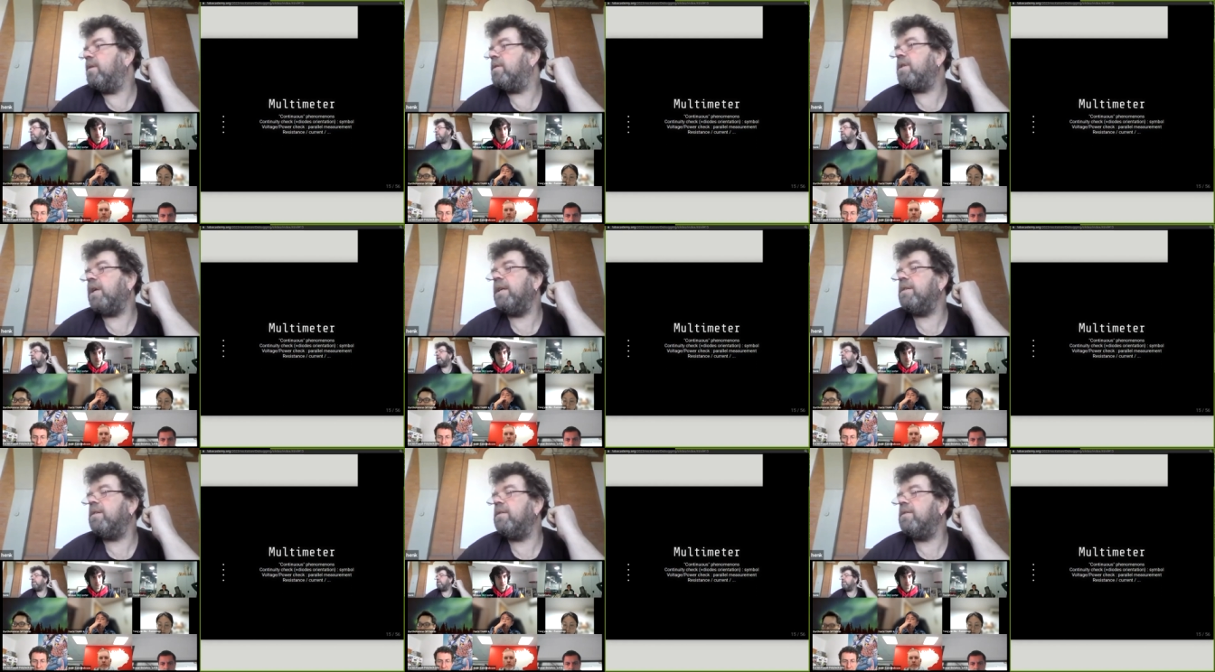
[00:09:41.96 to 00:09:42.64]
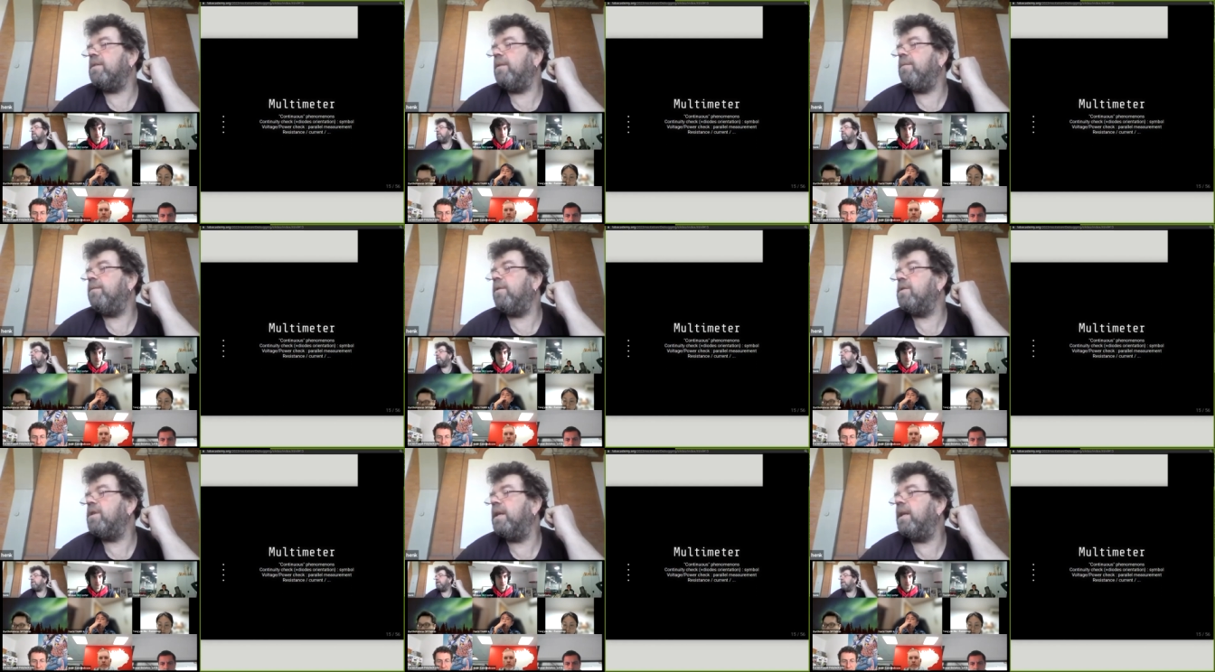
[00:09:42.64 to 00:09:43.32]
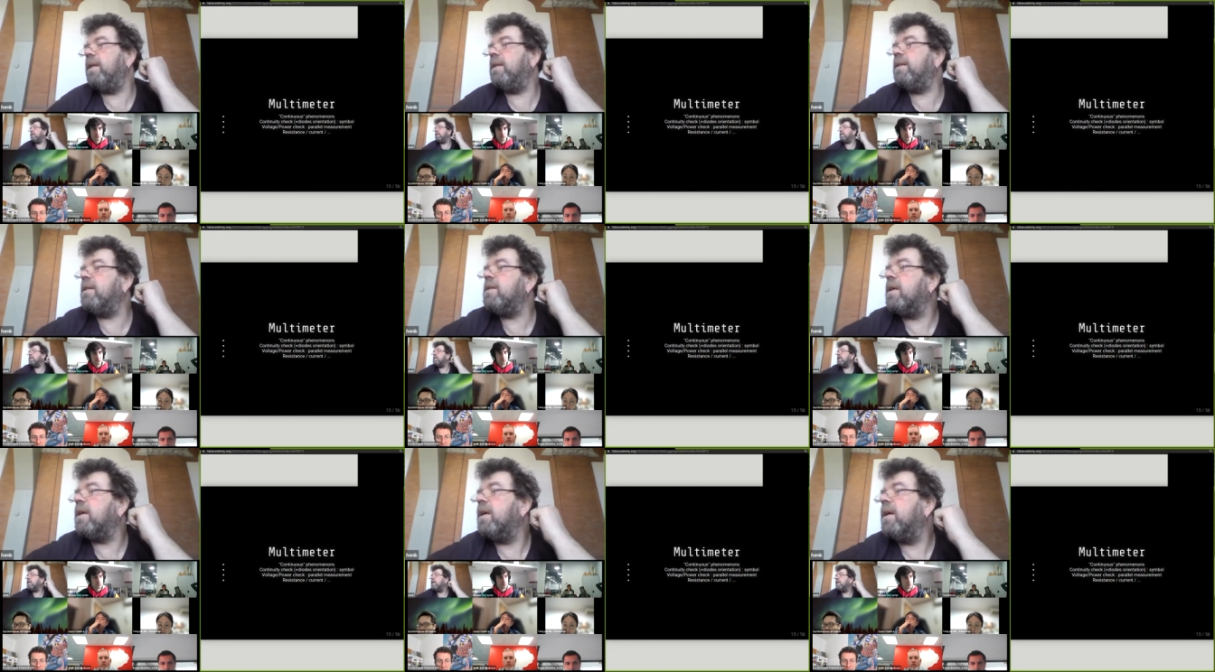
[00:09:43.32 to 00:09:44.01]
sizes and
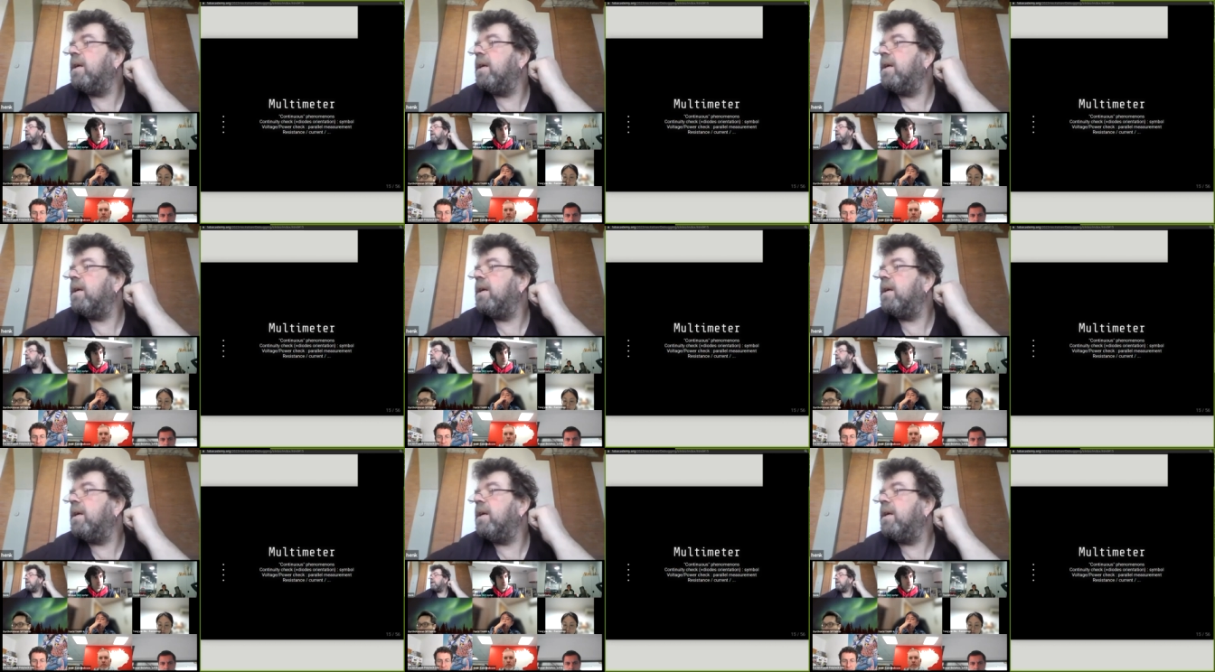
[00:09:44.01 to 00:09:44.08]
functionalities.